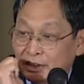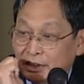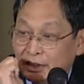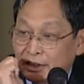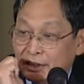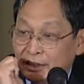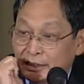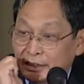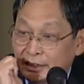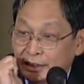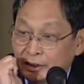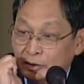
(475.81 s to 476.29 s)

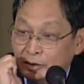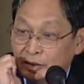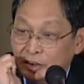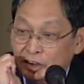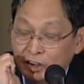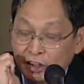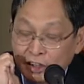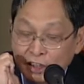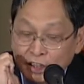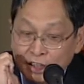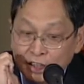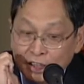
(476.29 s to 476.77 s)
it,
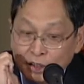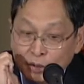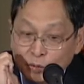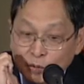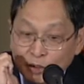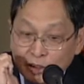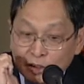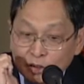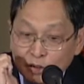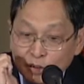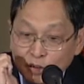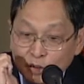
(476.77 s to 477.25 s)

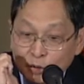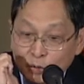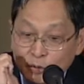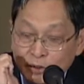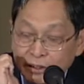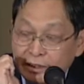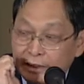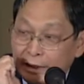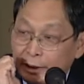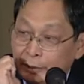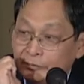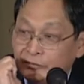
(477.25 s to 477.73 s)
what
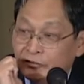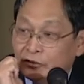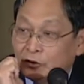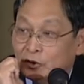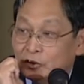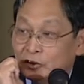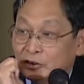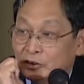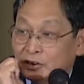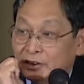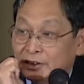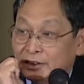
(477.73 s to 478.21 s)
we aim
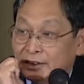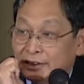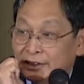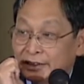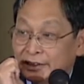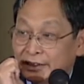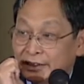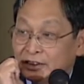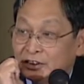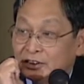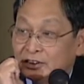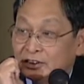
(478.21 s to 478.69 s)
for
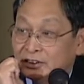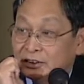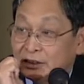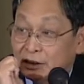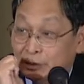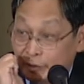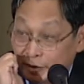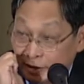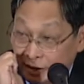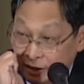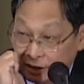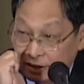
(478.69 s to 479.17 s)
is
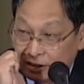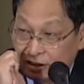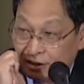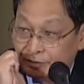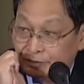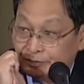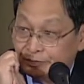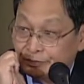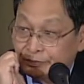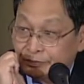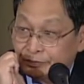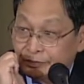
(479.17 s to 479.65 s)
stability.
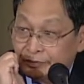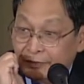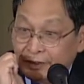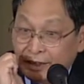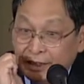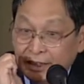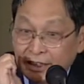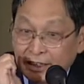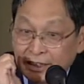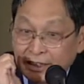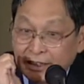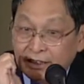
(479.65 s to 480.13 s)

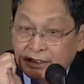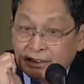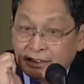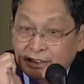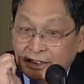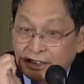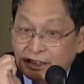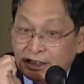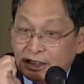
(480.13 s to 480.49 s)
And